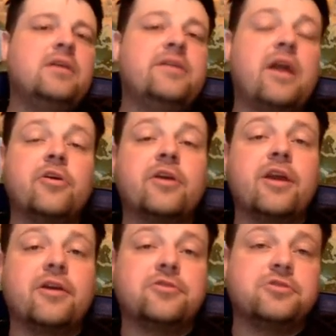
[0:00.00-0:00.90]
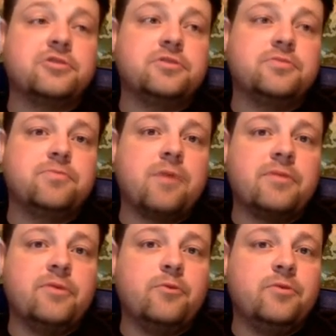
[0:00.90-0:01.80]
Now your characters
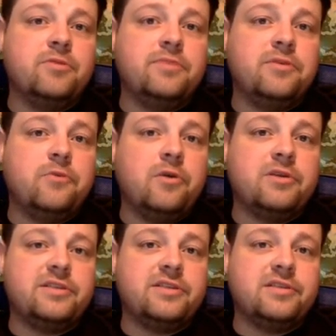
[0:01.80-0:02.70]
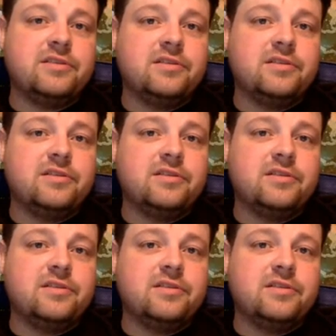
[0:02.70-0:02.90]
probably wouldn't be wanted,